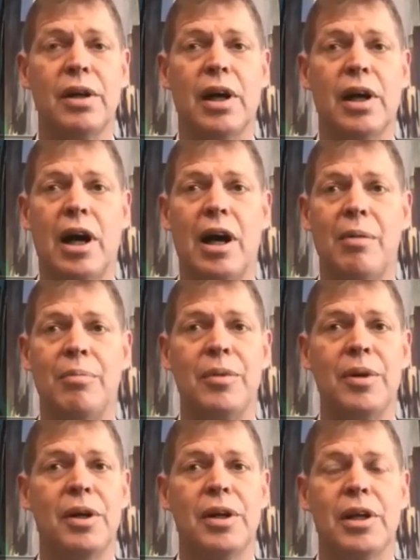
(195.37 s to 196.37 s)

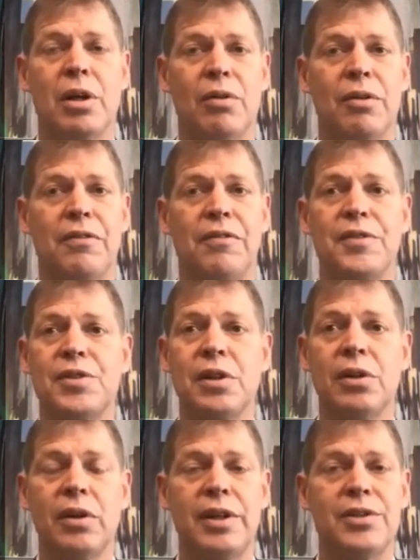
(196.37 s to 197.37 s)
The
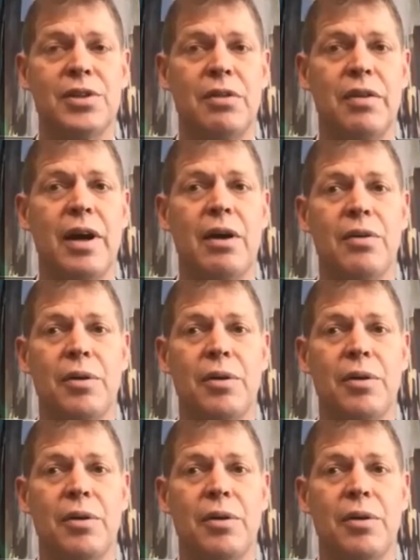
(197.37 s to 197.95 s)
facilities are there,